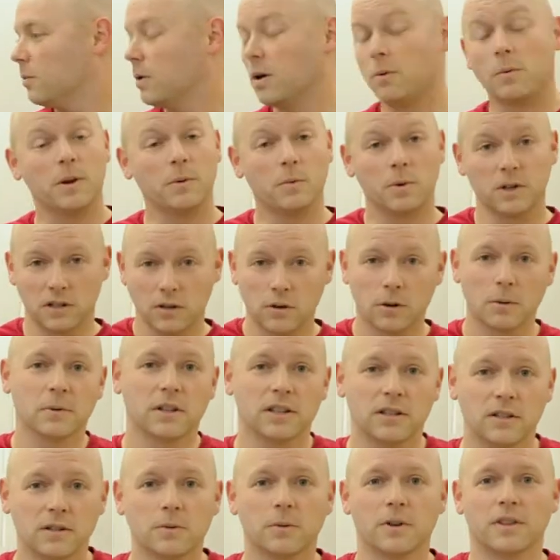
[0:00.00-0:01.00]
what we would
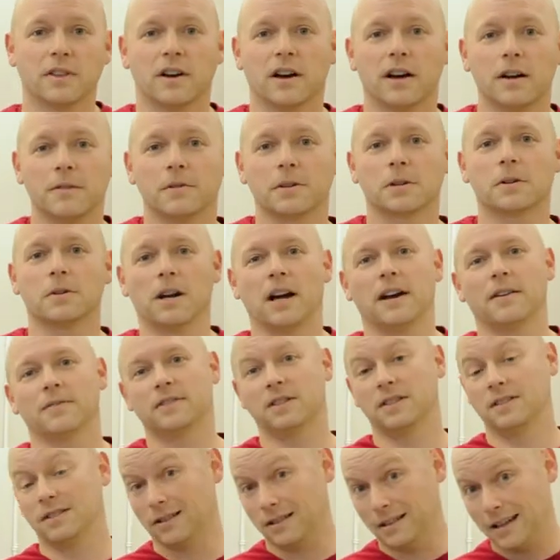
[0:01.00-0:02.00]
normally do with a hovercraft
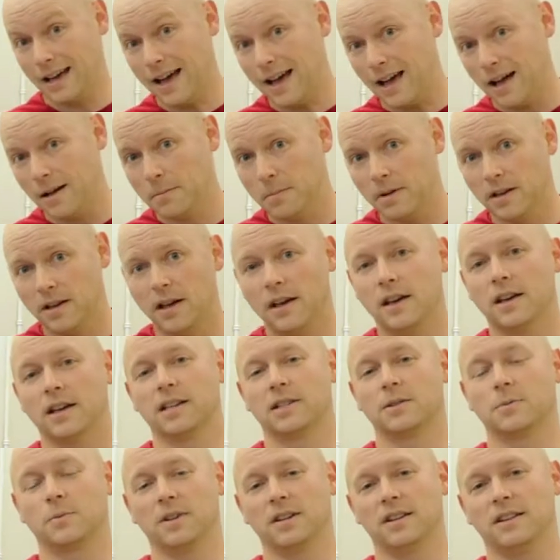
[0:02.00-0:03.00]
in the lab
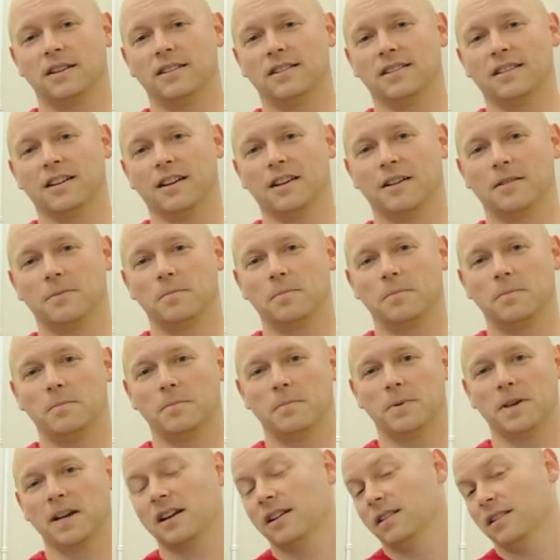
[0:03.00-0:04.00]
is we'd
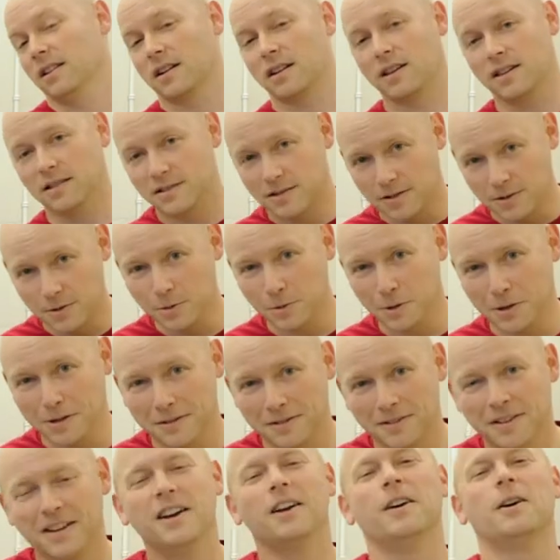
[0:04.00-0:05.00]
pick a lucky
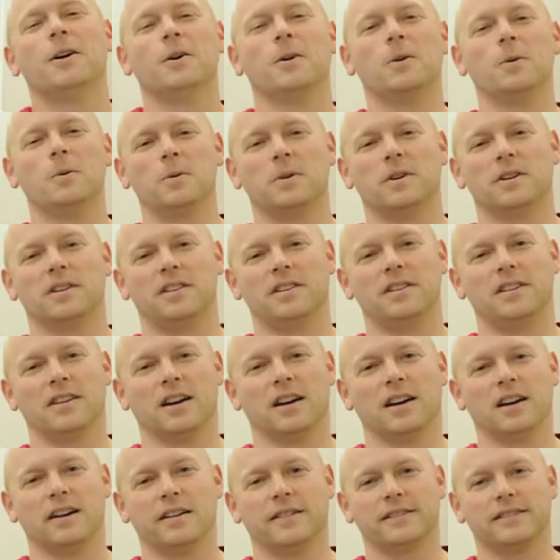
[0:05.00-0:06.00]
student who would
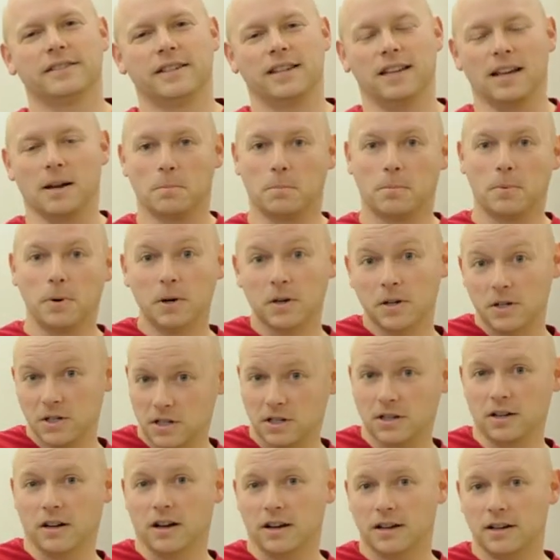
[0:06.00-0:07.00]
get
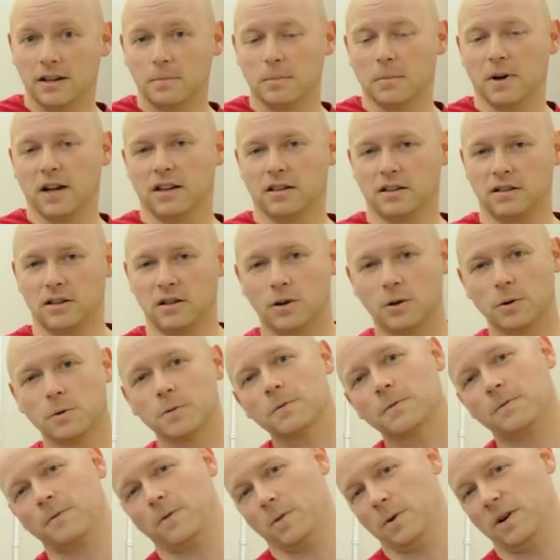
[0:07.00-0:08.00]
pushed on it by a
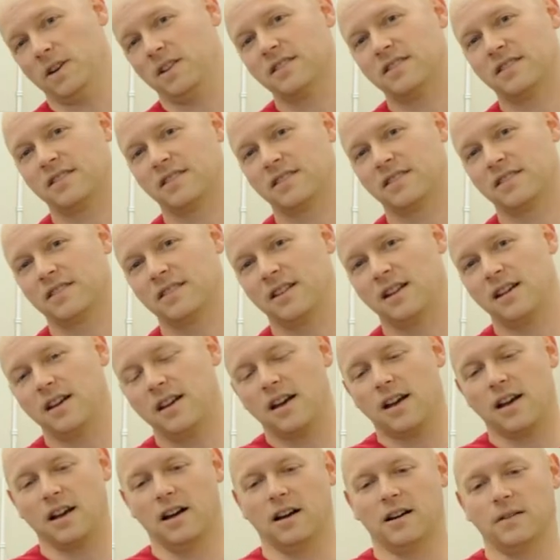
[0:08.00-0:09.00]
known force
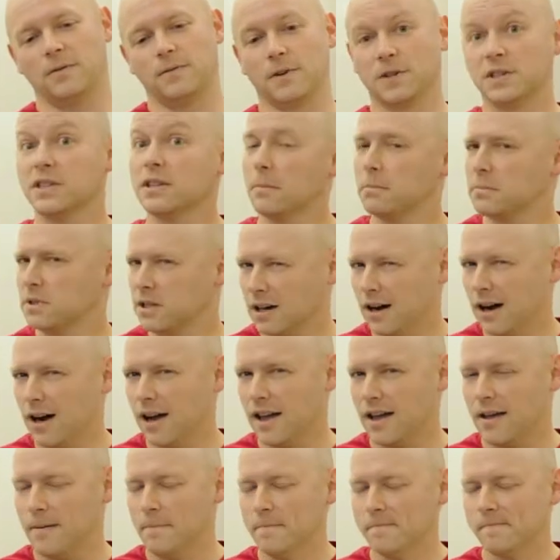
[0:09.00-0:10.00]
for some
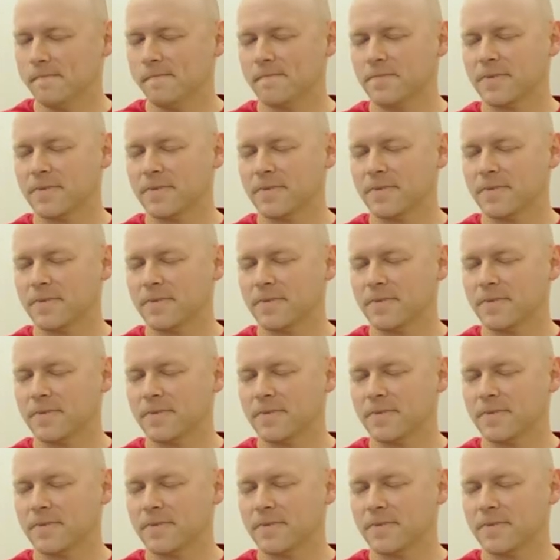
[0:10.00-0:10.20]
time,